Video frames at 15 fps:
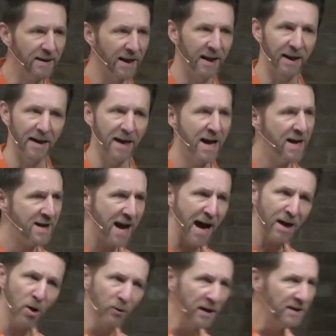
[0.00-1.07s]
did.
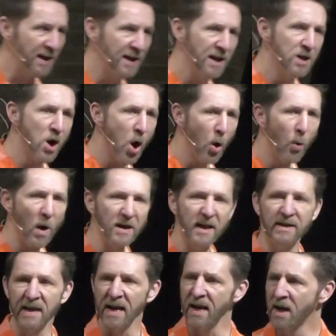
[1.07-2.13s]
Not only did he know what he
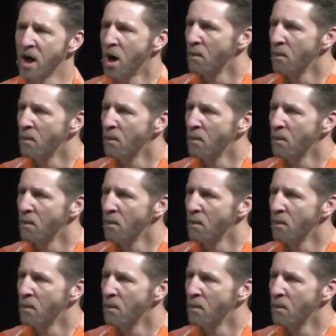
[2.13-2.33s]
did,